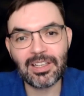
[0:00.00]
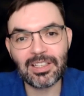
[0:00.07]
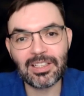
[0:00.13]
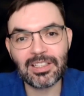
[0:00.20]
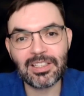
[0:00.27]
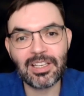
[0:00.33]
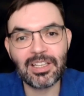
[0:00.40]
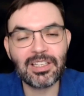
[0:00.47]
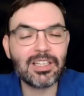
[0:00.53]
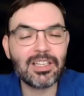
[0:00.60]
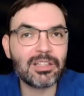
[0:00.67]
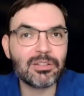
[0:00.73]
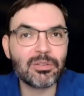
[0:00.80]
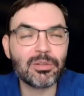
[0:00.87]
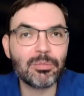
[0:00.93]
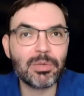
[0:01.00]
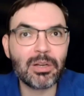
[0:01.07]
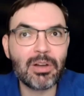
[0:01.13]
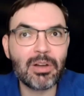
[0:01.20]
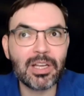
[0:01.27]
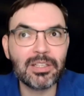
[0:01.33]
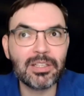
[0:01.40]
And that could
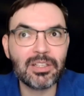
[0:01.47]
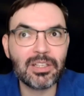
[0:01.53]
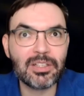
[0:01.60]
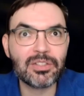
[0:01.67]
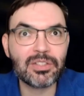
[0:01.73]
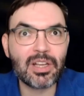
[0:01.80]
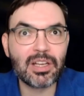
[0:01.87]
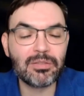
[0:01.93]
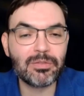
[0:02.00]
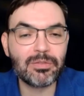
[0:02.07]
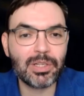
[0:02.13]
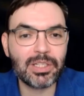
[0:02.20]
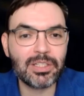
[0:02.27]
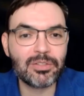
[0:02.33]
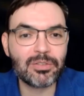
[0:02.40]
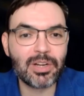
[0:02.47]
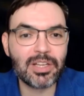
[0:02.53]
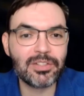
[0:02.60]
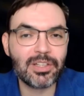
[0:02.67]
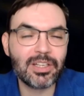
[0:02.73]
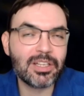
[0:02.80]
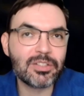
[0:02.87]
be quite insightful and
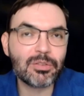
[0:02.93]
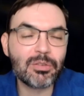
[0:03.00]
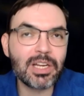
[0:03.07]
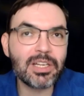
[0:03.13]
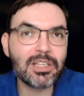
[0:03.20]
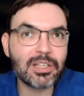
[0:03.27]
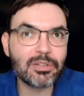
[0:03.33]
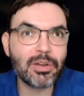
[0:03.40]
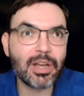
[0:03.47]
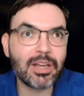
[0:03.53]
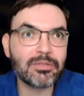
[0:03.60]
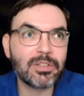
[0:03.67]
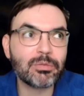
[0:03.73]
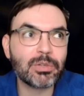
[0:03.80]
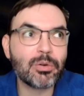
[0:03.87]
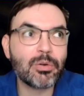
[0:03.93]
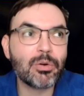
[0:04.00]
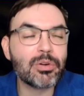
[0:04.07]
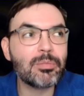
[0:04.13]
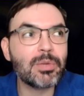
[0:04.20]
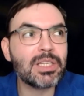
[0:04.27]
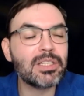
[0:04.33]
interesting. And it's great that you have the
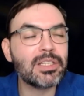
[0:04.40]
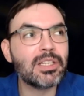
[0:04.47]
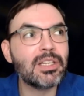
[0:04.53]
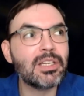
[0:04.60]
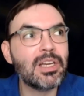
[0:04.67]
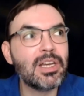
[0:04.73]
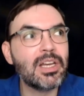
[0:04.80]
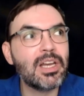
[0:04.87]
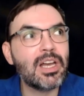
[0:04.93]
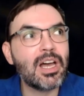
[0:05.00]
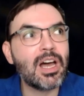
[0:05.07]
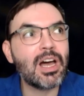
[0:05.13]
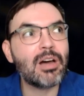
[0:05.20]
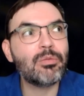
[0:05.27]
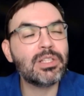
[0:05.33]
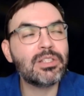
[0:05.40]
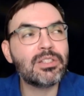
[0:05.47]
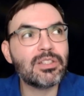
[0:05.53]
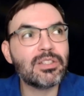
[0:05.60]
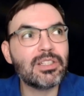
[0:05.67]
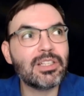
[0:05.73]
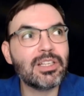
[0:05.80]
record, but I
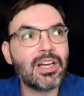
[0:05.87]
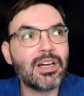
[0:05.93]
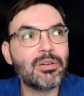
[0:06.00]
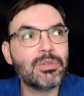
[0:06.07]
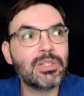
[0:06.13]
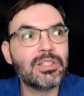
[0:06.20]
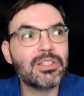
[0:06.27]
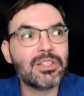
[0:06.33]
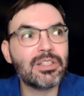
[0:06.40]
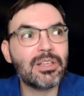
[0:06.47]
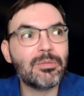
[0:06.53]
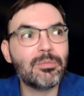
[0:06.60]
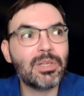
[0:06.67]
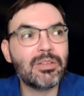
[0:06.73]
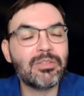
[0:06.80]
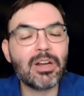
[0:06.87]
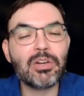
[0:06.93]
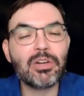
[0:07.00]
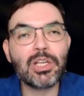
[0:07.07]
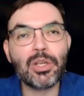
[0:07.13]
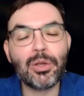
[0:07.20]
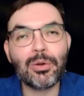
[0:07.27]
would be
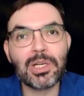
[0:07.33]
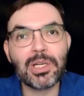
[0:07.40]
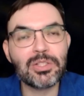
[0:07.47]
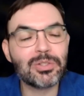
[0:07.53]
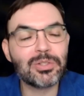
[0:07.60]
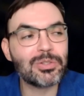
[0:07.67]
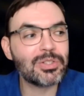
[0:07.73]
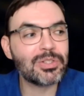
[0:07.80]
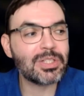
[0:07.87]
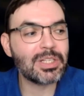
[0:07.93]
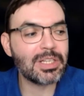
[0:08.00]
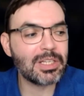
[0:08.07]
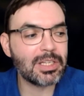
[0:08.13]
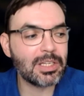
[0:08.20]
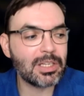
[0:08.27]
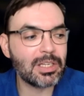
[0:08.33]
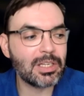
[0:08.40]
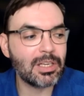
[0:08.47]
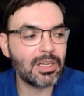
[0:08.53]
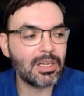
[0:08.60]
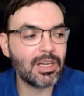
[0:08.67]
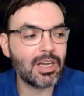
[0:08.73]
very curious to
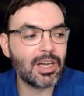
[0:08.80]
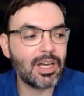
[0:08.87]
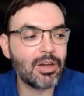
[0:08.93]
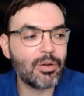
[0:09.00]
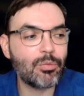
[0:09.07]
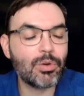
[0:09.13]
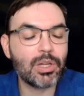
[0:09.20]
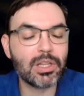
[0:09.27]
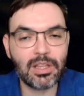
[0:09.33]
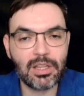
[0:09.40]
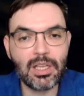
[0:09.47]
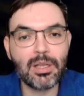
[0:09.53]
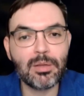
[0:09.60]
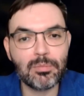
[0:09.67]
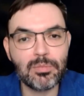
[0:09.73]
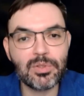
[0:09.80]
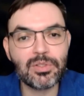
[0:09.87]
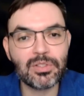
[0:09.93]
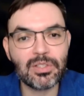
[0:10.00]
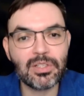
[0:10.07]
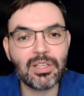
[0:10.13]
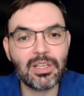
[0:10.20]
see what
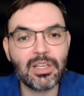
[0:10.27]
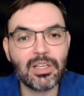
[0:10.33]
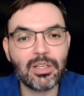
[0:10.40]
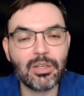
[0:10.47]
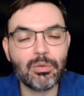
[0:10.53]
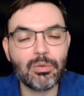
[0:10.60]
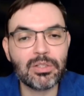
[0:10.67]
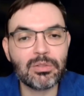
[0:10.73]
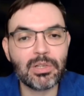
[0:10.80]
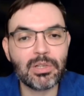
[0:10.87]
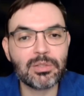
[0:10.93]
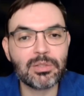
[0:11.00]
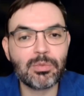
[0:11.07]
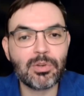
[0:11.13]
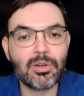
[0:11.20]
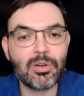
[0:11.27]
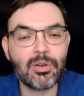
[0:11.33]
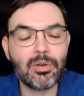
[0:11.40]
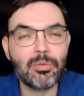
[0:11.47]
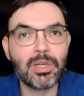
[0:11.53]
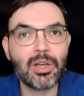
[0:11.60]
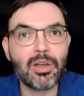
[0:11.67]
themes you want to
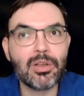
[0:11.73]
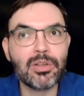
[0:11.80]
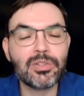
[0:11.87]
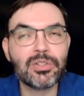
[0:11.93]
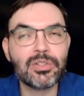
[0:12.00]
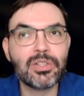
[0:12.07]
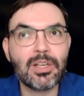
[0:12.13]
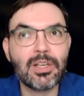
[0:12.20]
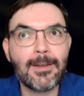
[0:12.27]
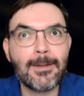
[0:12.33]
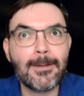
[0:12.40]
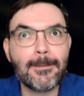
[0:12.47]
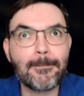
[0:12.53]
explore, because